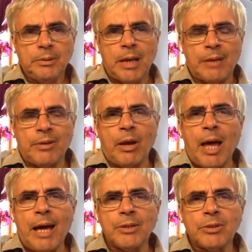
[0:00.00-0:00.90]
at the
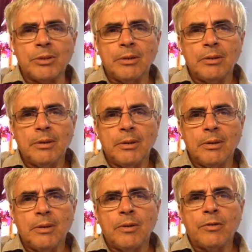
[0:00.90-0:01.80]
last,
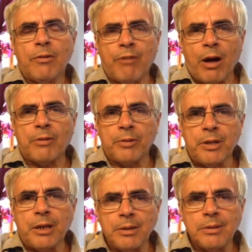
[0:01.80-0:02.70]
the Father
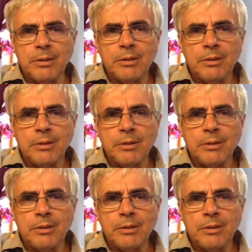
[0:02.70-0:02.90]
did.